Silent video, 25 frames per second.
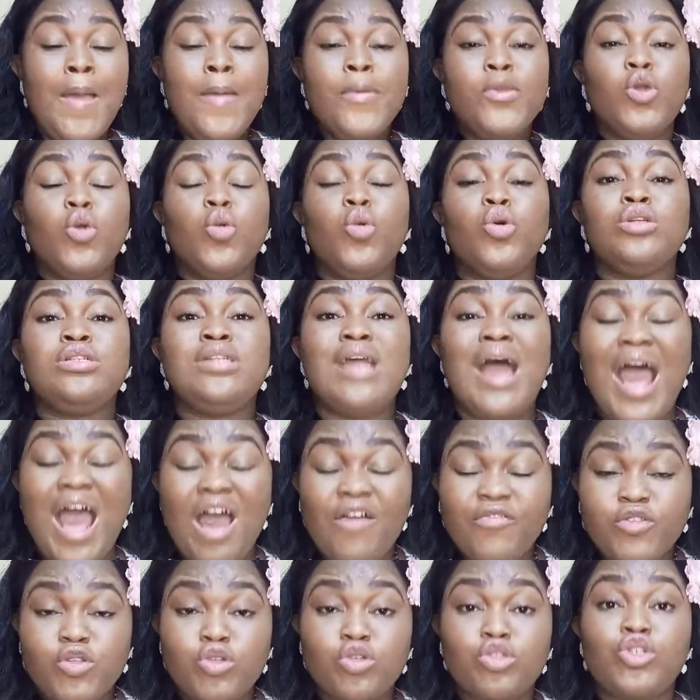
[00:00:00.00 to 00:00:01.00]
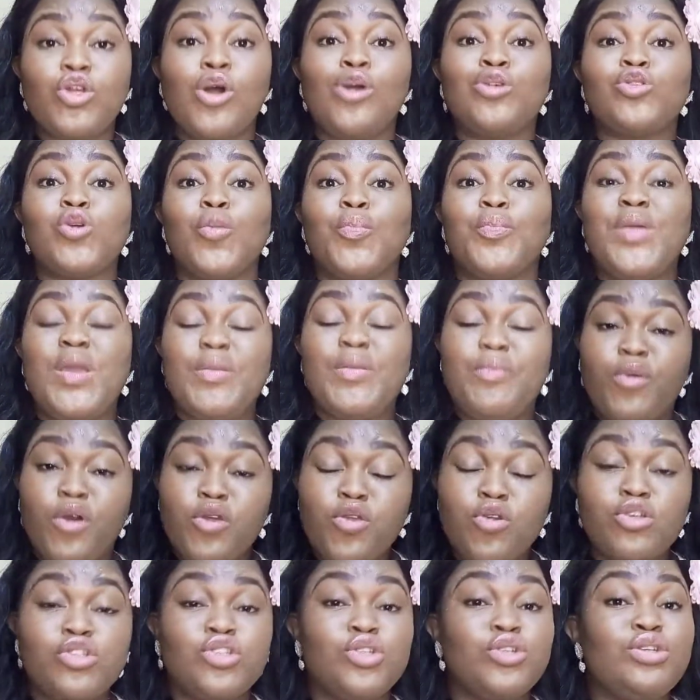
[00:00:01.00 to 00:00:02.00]
You would have to talk to people
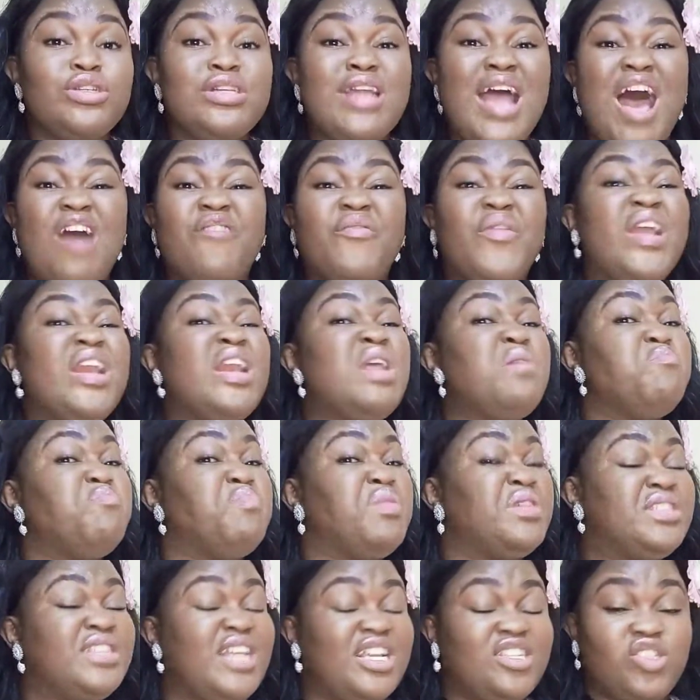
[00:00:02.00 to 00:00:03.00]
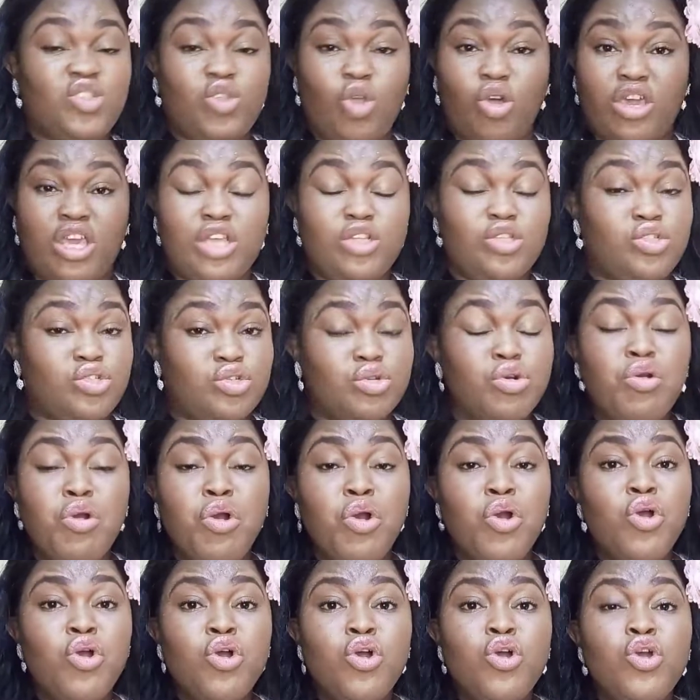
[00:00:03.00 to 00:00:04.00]
you shouldn't have any business talking to.
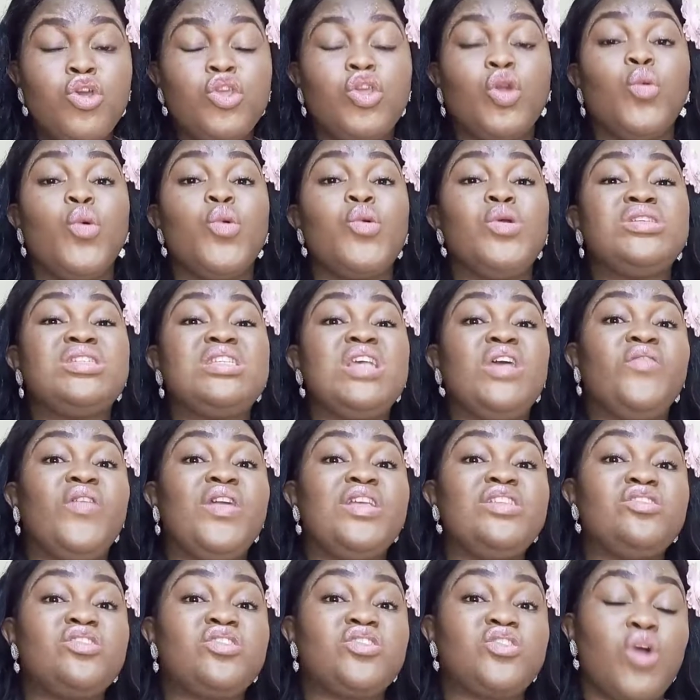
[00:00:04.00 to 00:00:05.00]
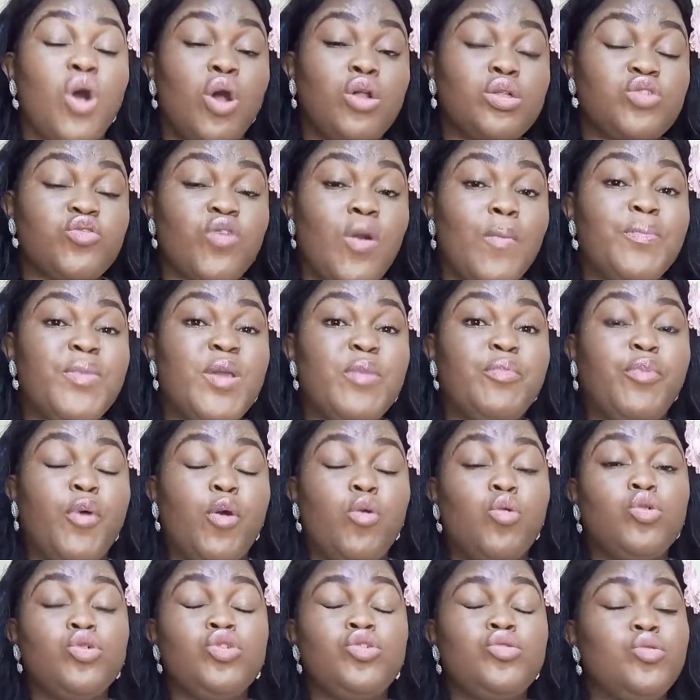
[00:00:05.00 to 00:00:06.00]
You will receive insults from
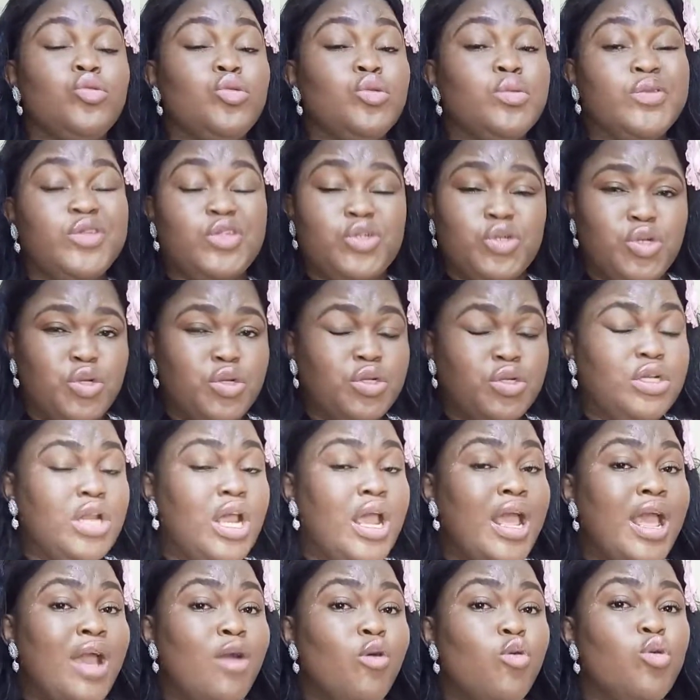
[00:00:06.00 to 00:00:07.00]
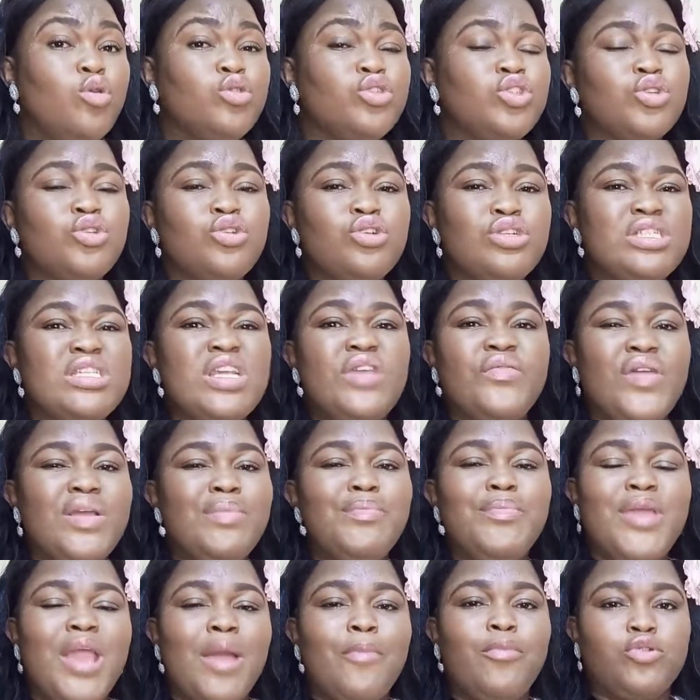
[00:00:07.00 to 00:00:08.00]
people who shouldn't
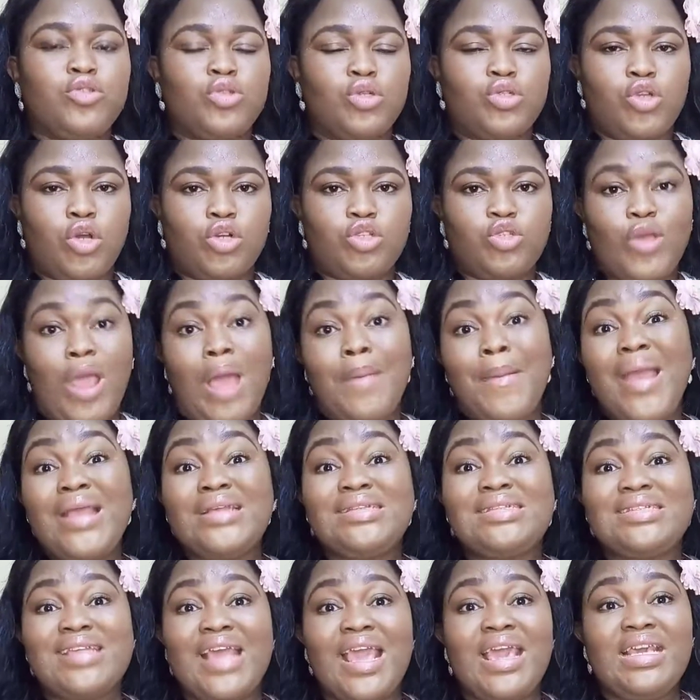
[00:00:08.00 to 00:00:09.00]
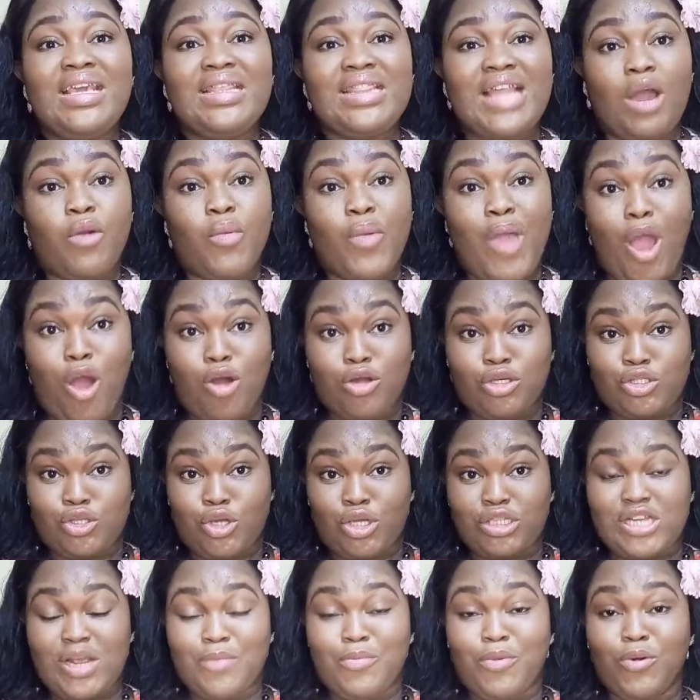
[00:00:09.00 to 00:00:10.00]
even be able to talk to you. Am I saying that we are
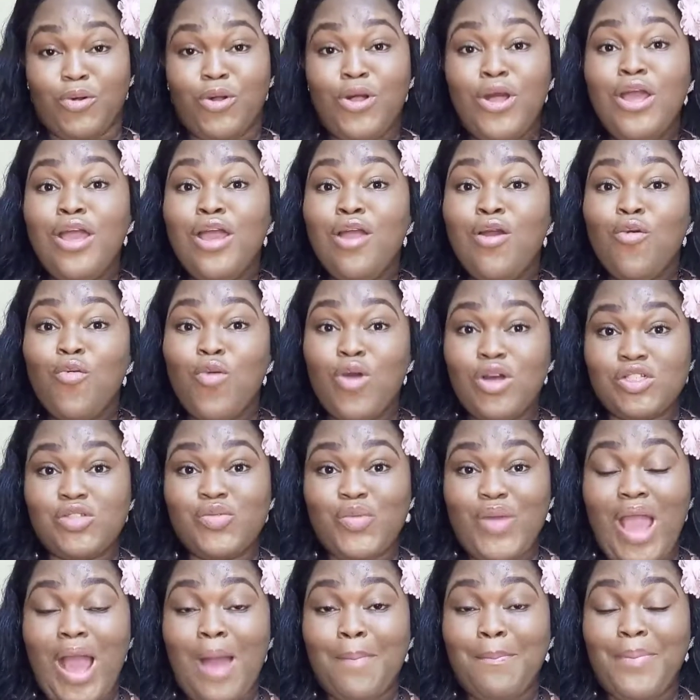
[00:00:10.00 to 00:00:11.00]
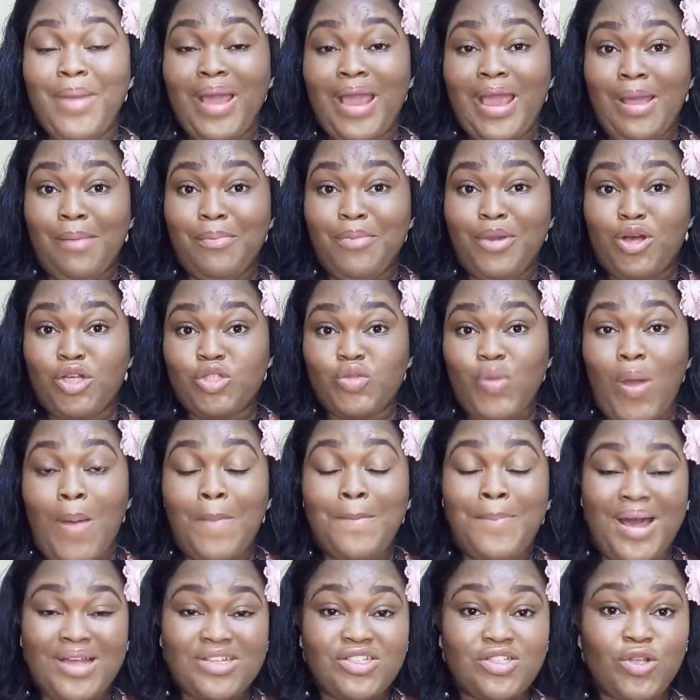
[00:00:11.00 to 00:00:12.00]
untouchable once we are because we are
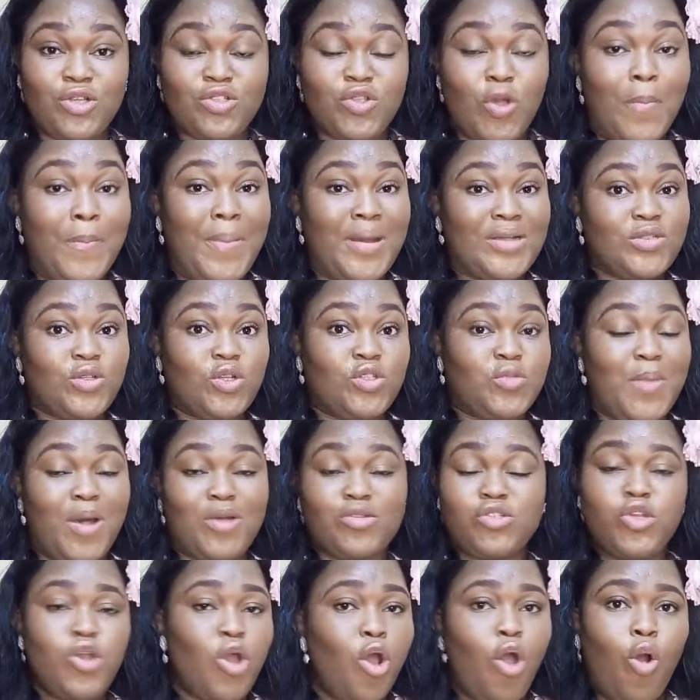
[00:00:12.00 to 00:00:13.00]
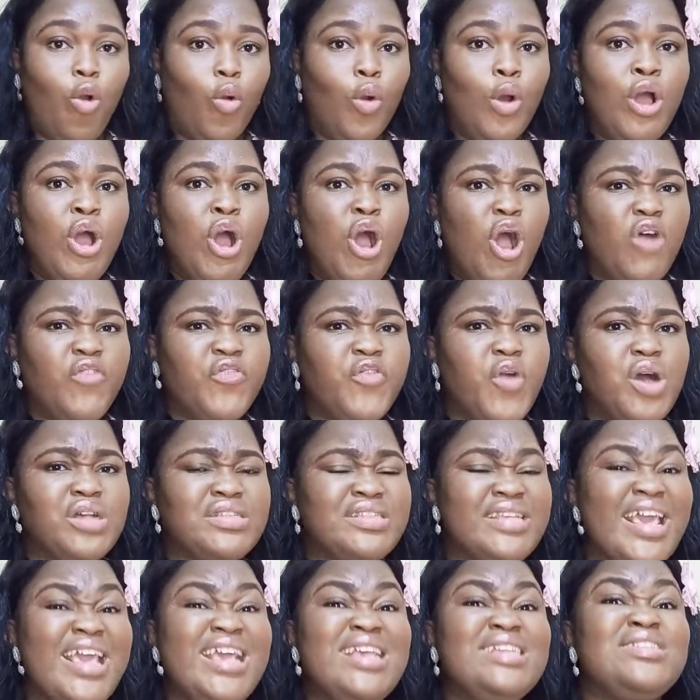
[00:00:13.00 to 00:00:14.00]
pastors or pastors' spouse? No, of
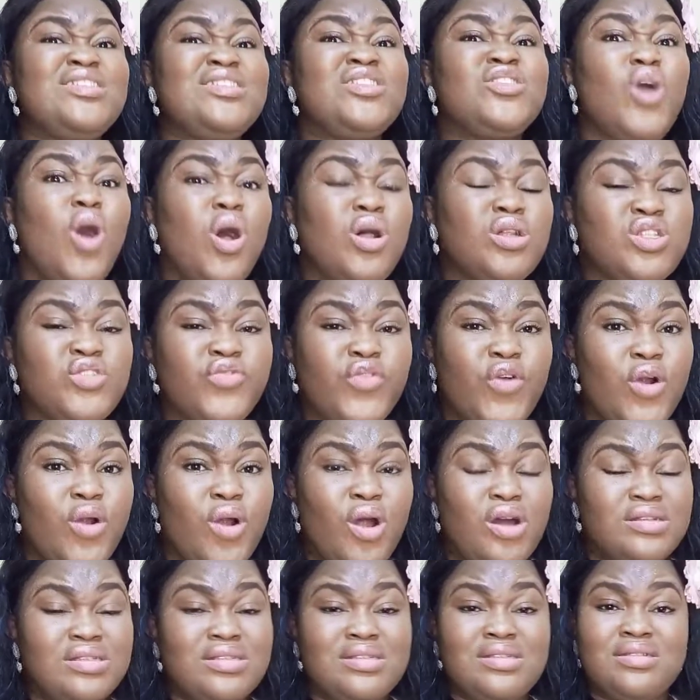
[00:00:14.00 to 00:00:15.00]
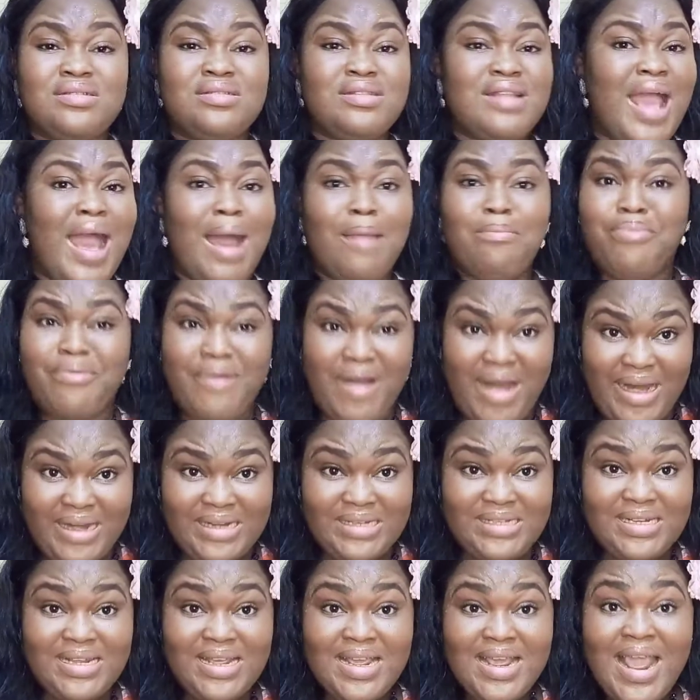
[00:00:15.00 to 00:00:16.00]
course, insults for us, they are
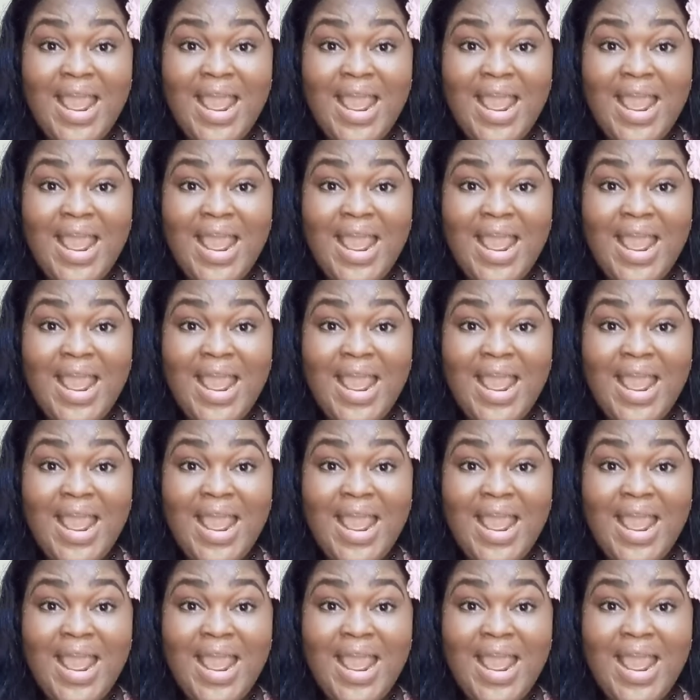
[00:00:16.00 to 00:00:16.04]
bread.